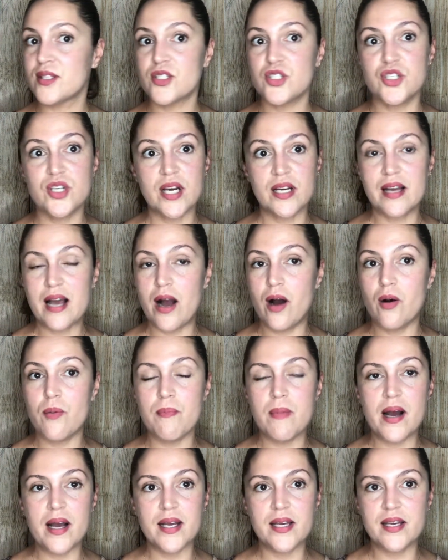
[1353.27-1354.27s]
check
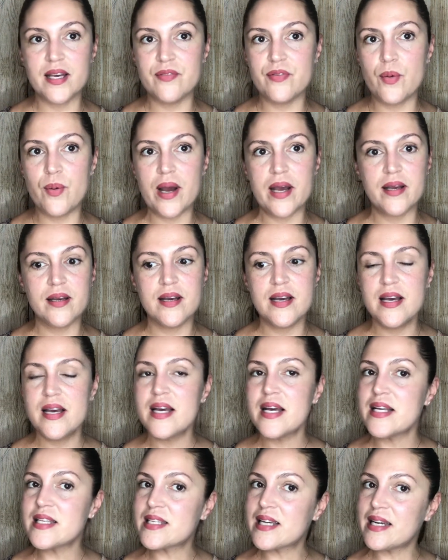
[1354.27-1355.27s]
out my giveaway.
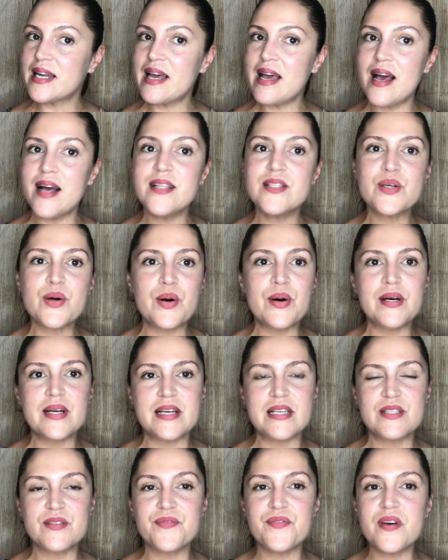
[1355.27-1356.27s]
It's gonna end
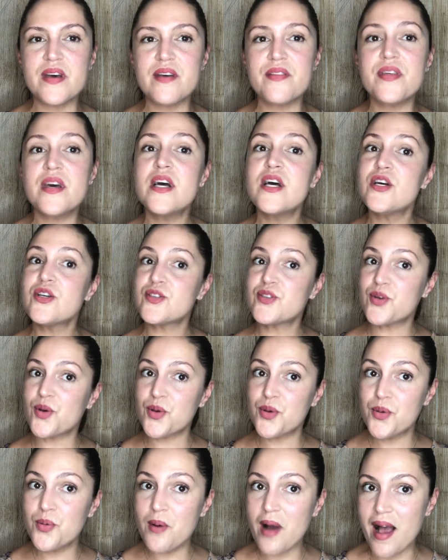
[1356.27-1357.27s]
August 5th, so
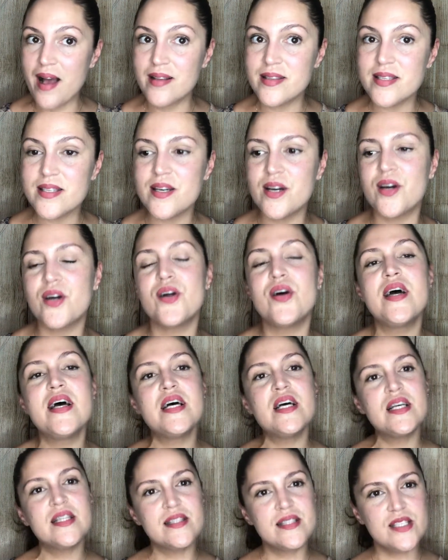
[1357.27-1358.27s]
you enter
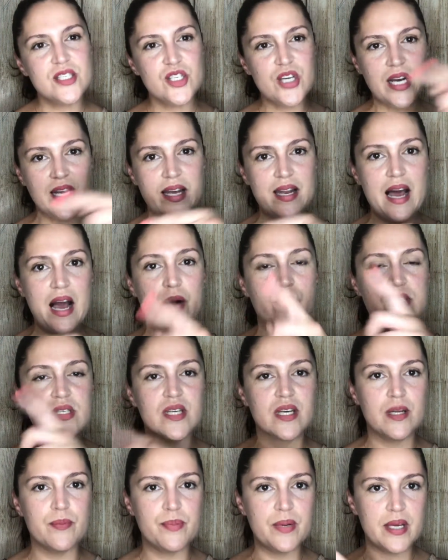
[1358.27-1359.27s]
check it out it's
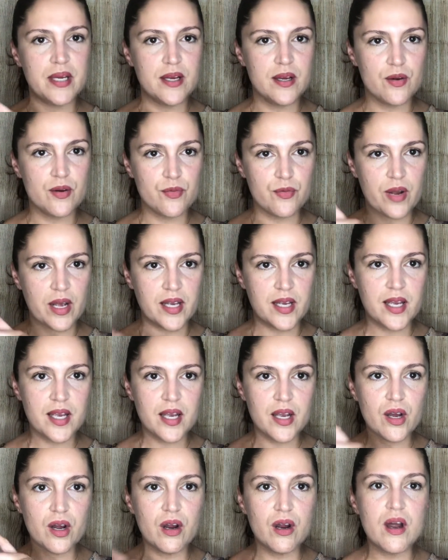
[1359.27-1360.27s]
gonna be right
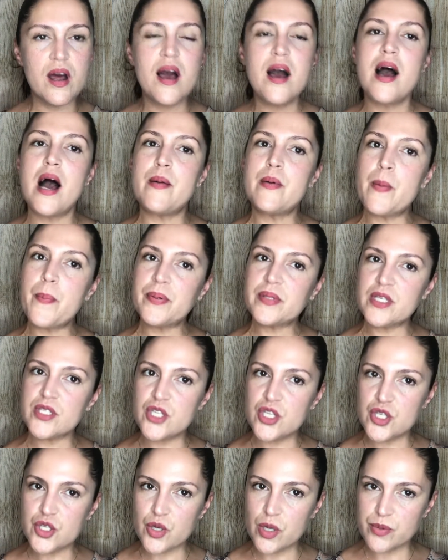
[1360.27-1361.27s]
here i'm gonna put the
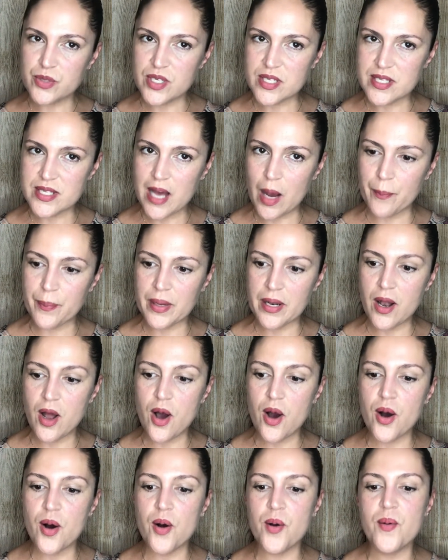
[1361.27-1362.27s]
descriptions down
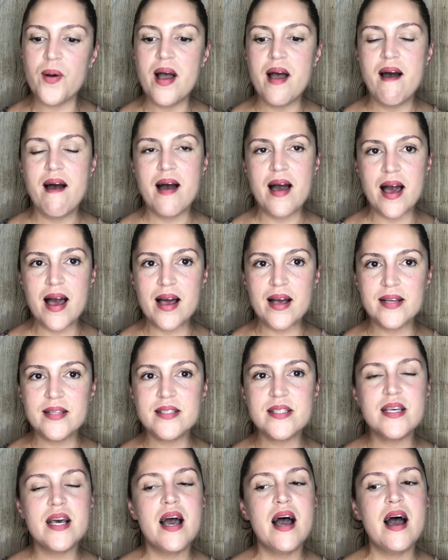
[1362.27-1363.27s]
below and